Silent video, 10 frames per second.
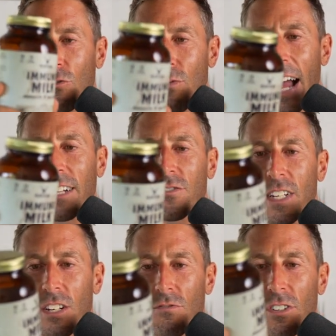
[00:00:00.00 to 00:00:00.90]
grass
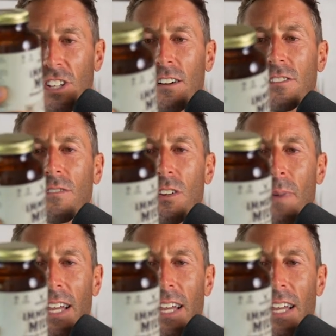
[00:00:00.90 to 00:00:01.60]
finished, regeneratively